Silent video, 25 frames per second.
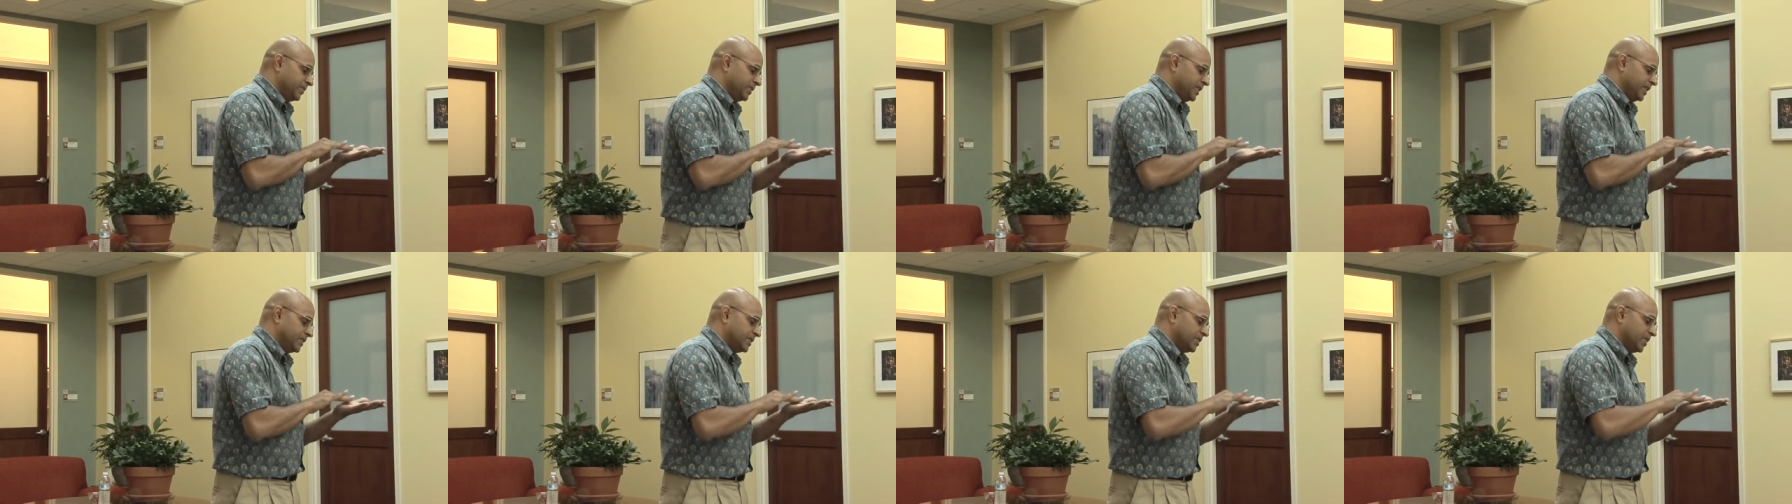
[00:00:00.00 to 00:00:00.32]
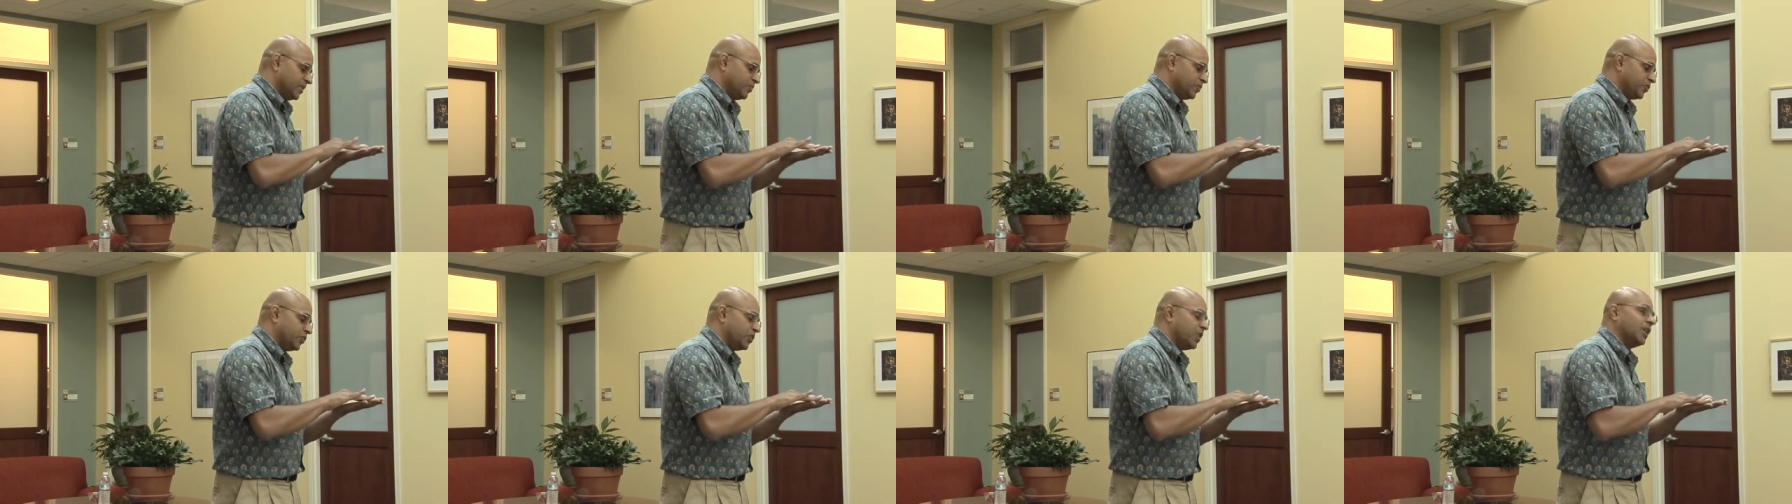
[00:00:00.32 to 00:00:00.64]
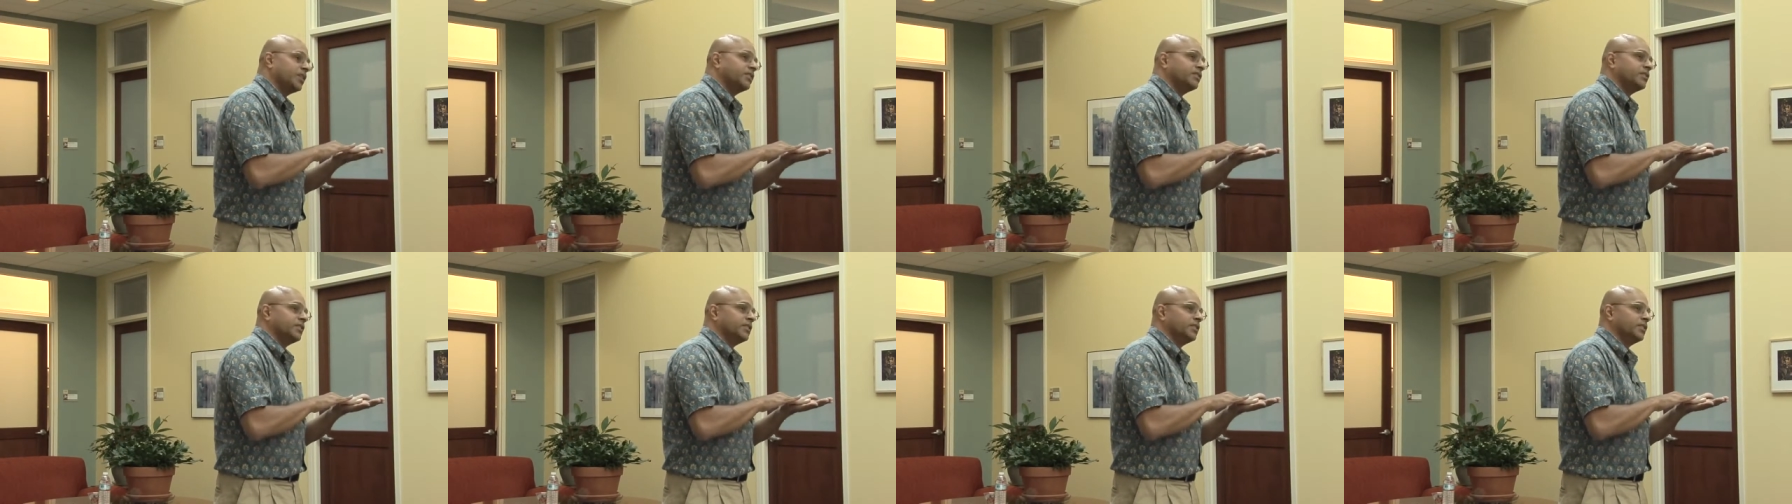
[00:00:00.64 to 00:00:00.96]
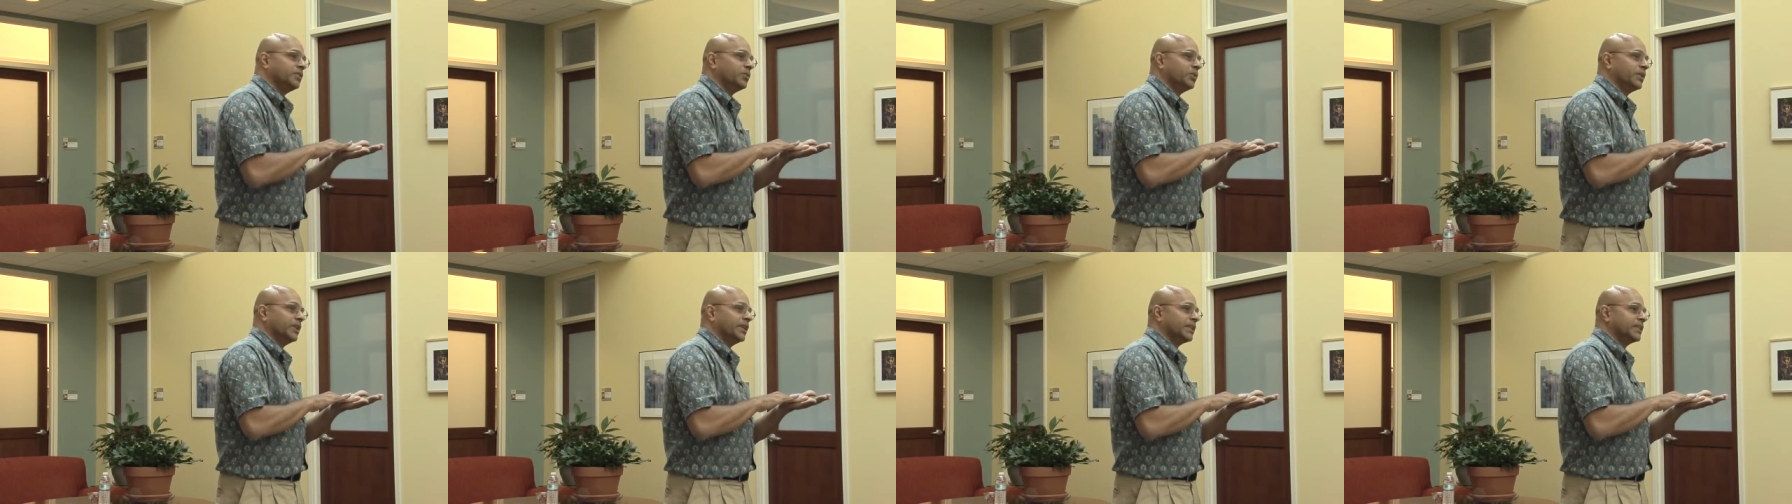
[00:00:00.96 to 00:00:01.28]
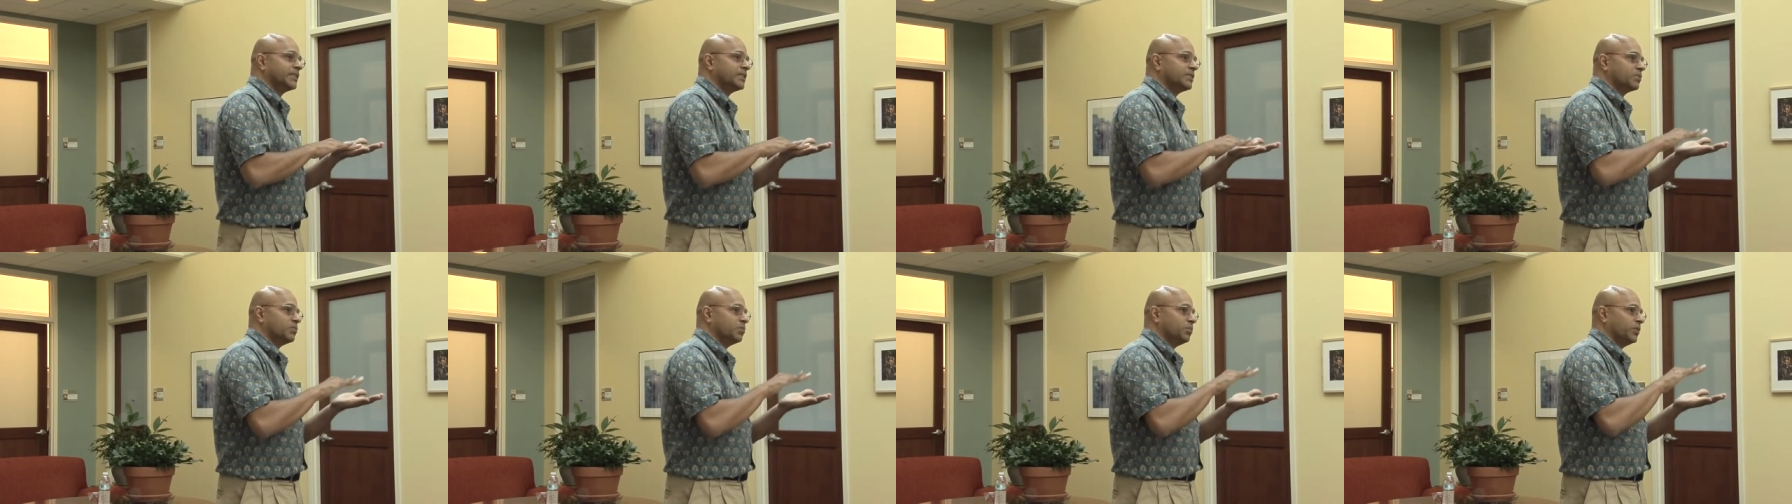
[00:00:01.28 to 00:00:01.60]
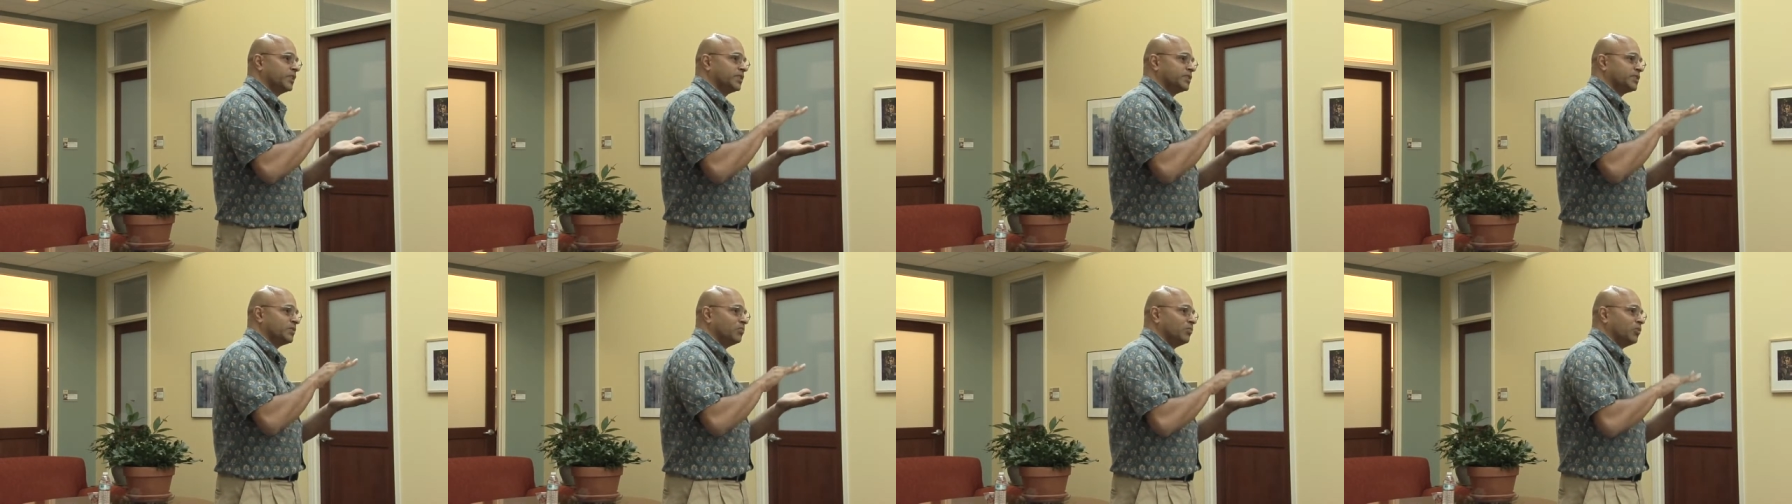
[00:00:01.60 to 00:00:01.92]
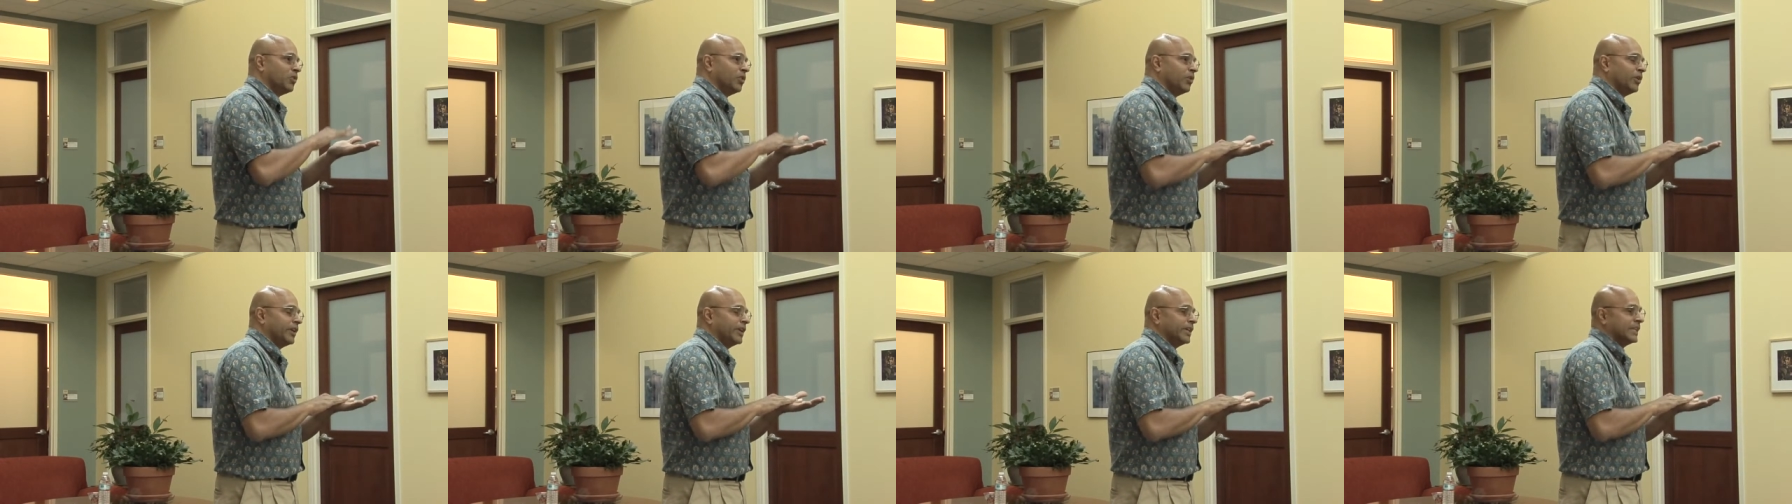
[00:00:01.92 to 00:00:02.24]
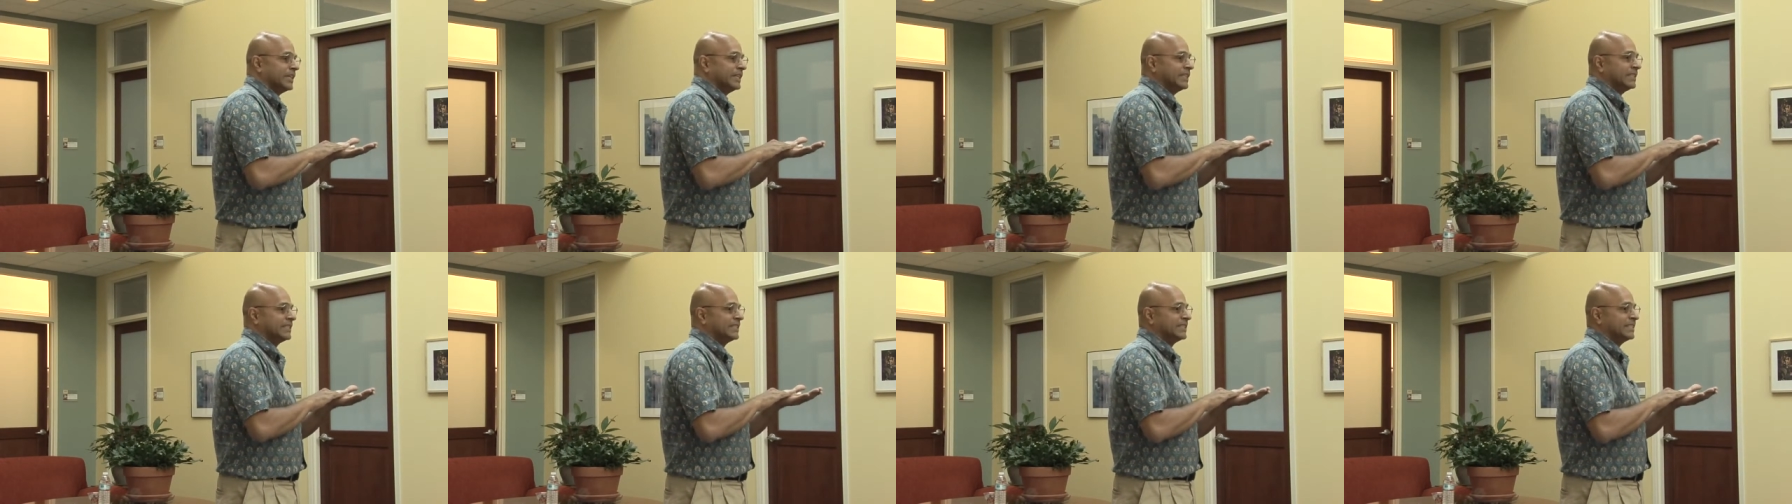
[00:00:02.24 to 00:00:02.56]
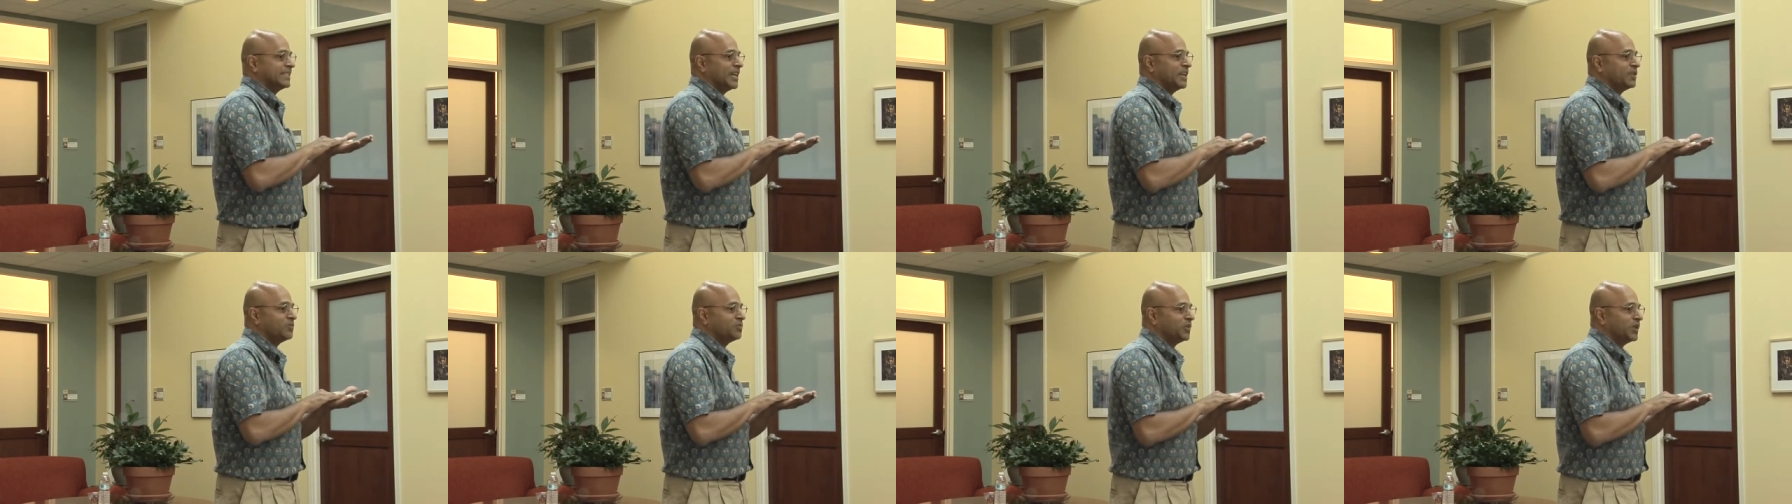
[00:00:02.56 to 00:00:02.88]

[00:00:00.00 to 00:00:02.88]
these are production units which employ at least 10